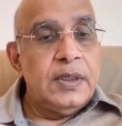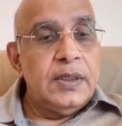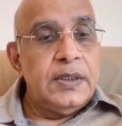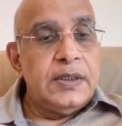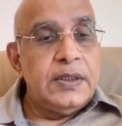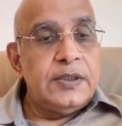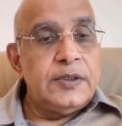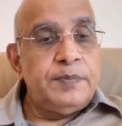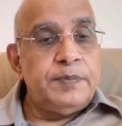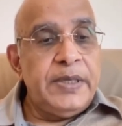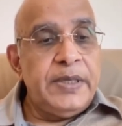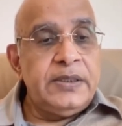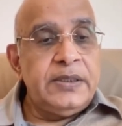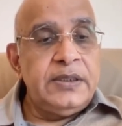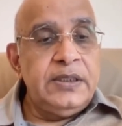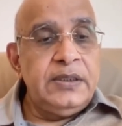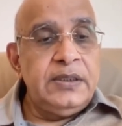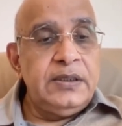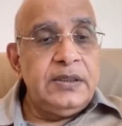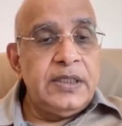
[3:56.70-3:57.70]

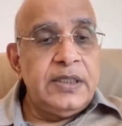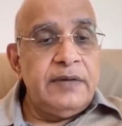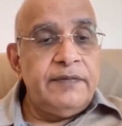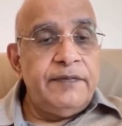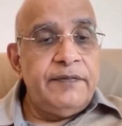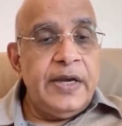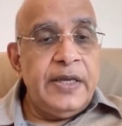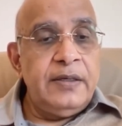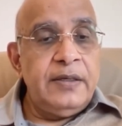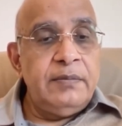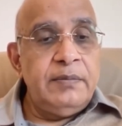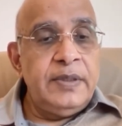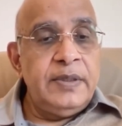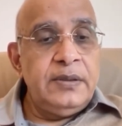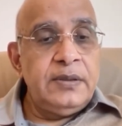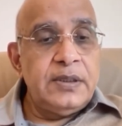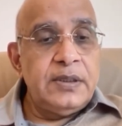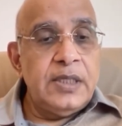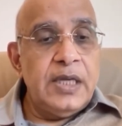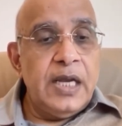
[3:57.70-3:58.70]
Respecting the
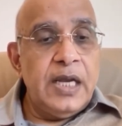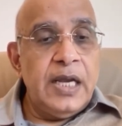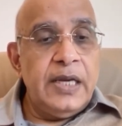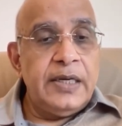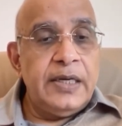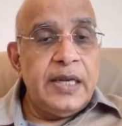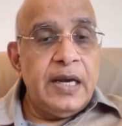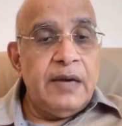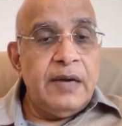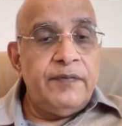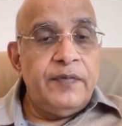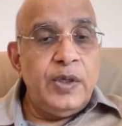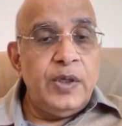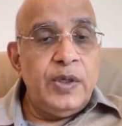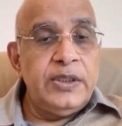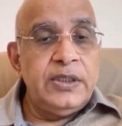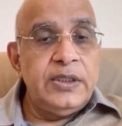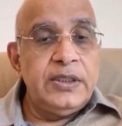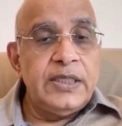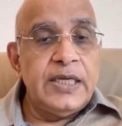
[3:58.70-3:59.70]
environment and
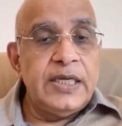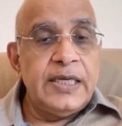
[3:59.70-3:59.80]
avoiding